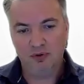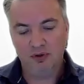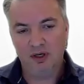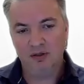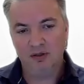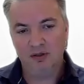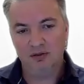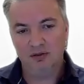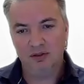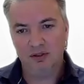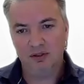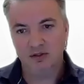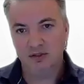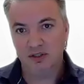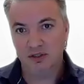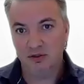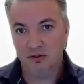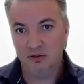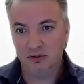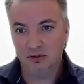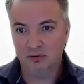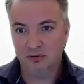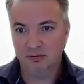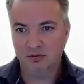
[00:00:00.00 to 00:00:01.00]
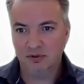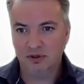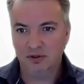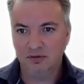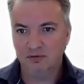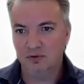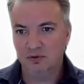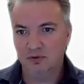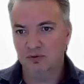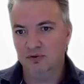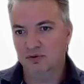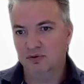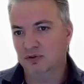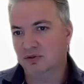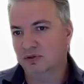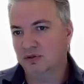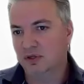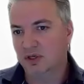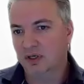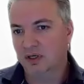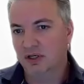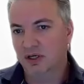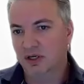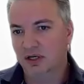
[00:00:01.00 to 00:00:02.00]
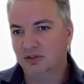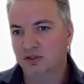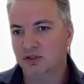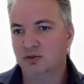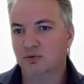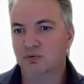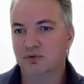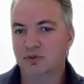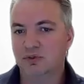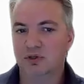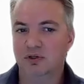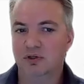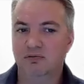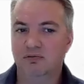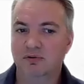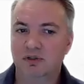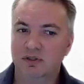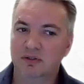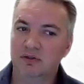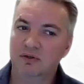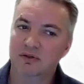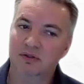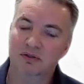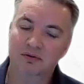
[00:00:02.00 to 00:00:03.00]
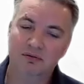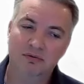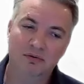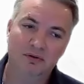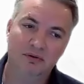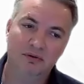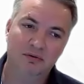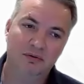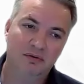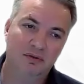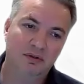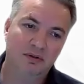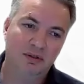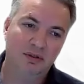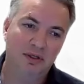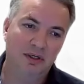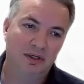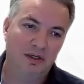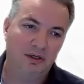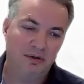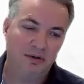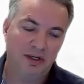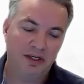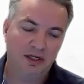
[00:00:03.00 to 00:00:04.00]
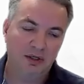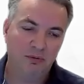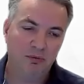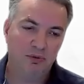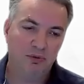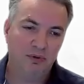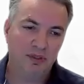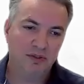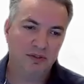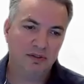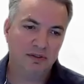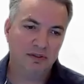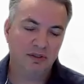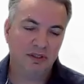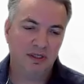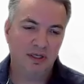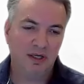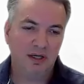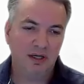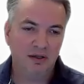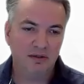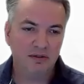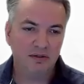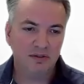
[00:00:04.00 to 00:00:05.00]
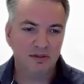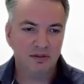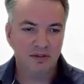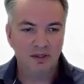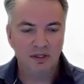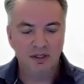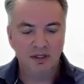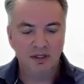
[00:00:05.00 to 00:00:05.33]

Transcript: and continue to kind of use additional services on our AWS accounts.